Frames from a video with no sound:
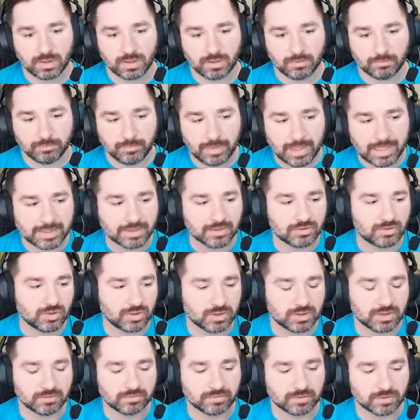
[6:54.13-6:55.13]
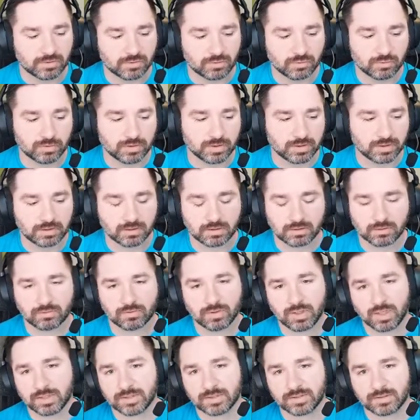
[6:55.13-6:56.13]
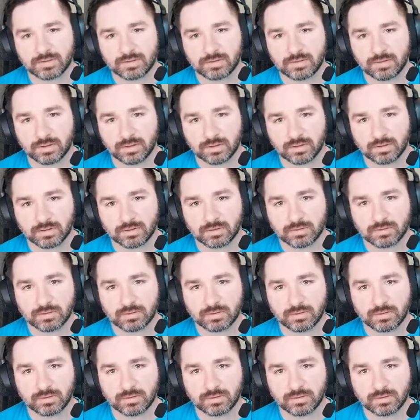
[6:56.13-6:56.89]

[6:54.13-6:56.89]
managing different tooling across your